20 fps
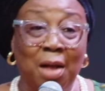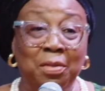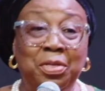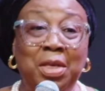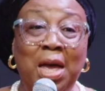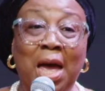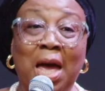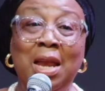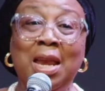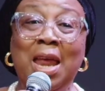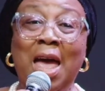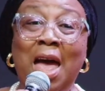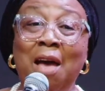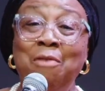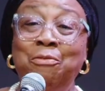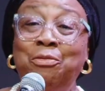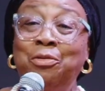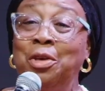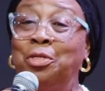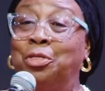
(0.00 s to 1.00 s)
Then
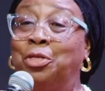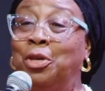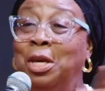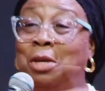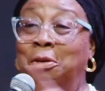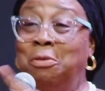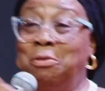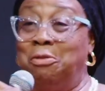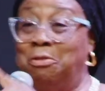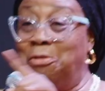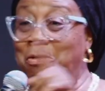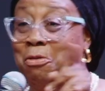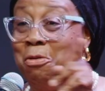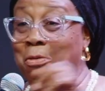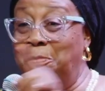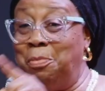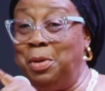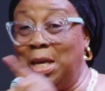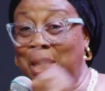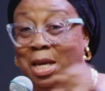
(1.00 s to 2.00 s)
everything you
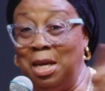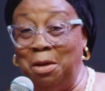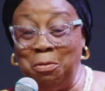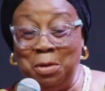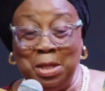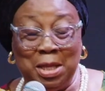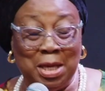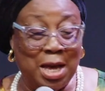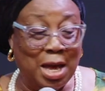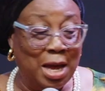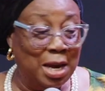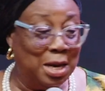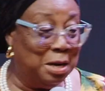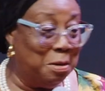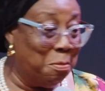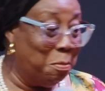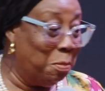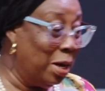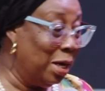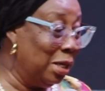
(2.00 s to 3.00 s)
do, begin with the end
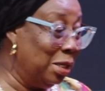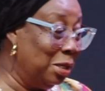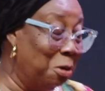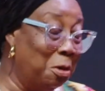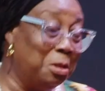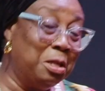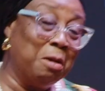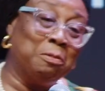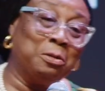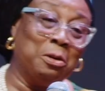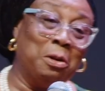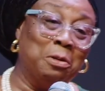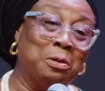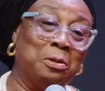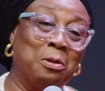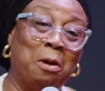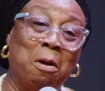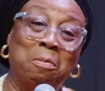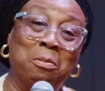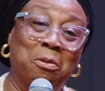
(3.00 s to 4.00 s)
in mind. They've told
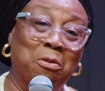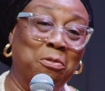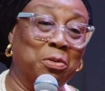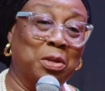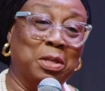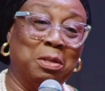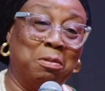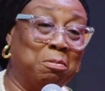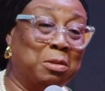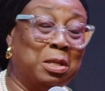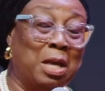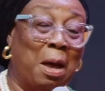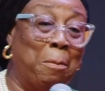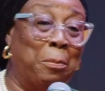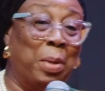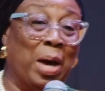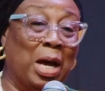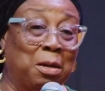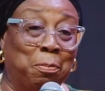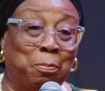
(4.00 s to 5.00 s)
you, don't move with
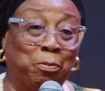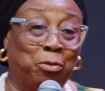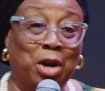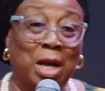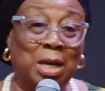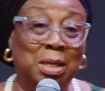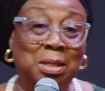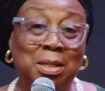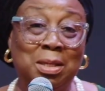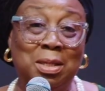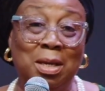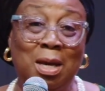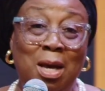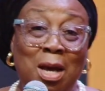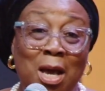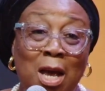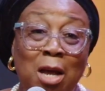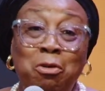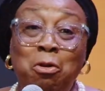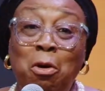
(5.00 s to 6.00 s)
bad friends.
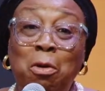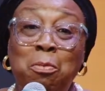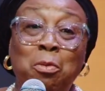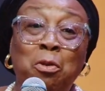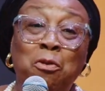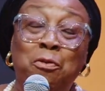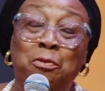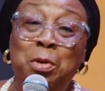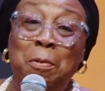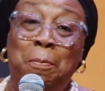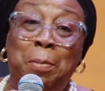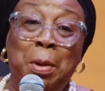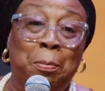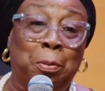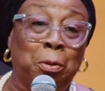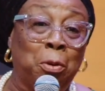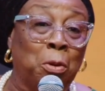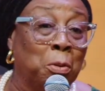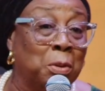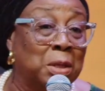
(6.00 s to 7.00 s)
Don't move with
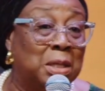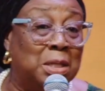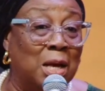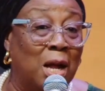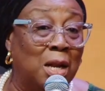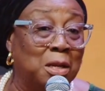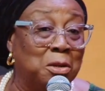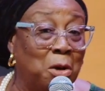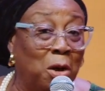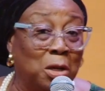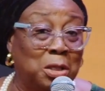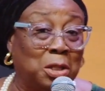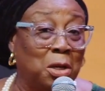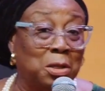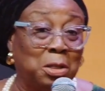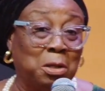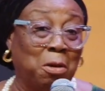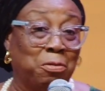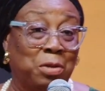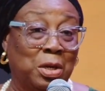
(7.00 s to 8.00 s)
people who will tell you all
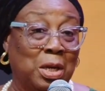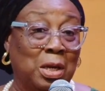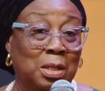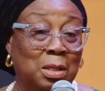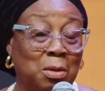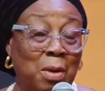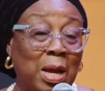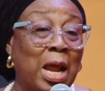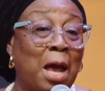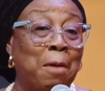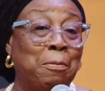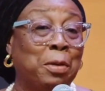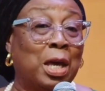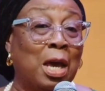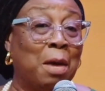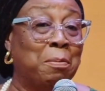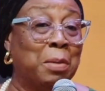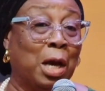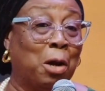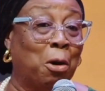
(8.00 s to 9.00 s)
sorts of things. When I
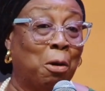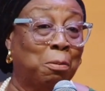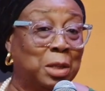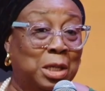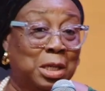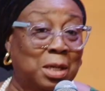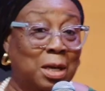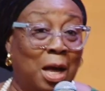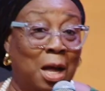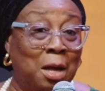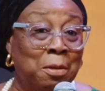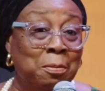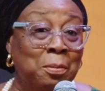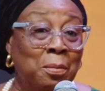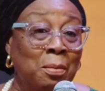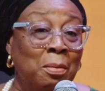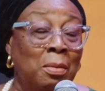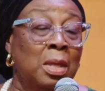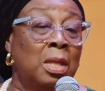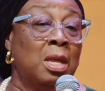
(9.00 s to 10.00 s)
became a commissioner,
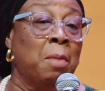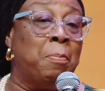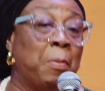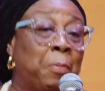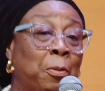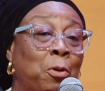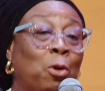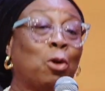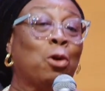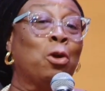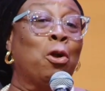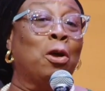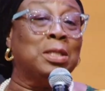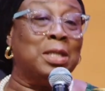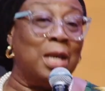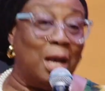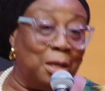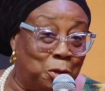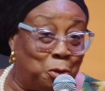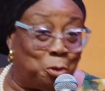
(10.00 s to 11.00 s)
the people
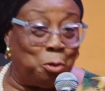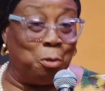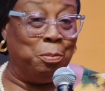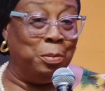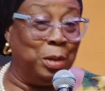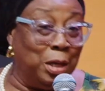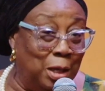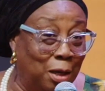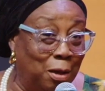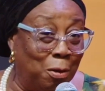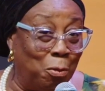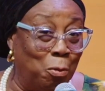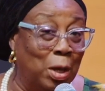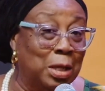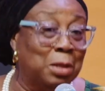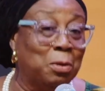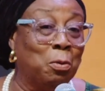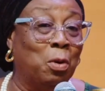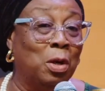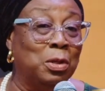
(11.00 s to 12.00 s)
closest to me
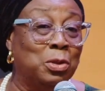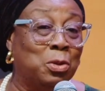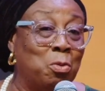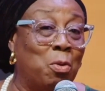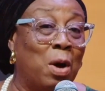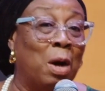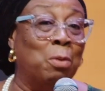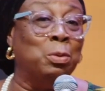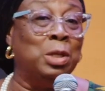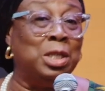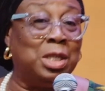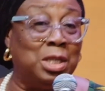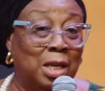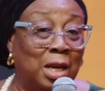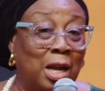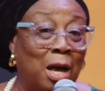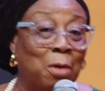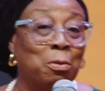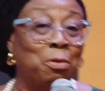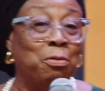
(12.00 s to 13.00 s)
were the ones who were
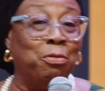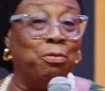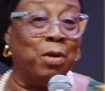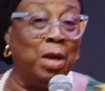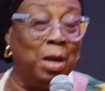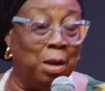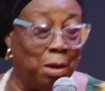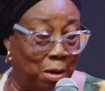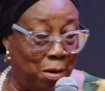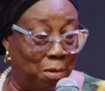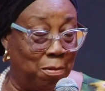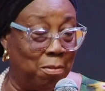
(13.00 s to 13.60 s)
wishing I would fail.